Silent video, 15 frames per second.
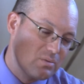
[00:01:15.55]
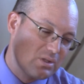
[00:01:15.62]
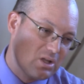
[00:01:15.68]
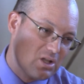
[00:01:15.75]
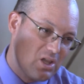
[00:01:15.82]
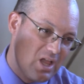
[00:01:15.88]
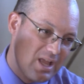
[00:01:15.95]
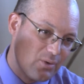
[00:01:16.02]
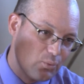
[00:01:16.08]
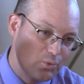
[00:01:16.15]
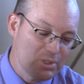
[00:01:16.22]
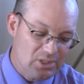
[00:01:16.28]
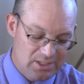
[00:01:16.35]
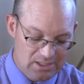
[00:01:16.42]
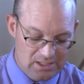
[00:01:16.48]
the client
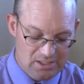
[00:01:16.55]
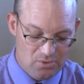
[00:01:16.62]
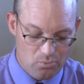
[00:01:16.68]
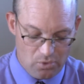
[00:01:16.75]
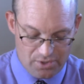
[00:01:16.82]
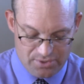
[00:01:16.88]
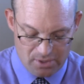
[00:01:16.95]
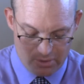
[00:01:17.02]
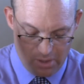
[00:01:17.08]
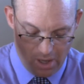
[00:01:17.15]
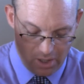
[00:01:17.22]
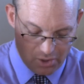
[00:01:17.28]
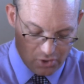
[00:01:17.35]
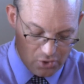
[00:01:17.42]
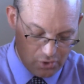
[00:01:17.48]
really needed was a,
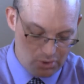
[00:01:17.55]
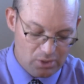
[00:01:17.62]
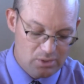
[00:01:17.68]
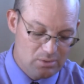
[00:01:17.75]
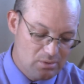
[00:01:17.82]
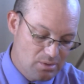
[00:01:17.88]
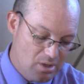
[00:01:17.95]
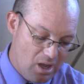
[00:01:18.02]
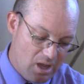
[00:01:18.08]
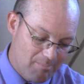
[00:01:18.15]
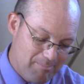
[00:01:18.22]
a good uh,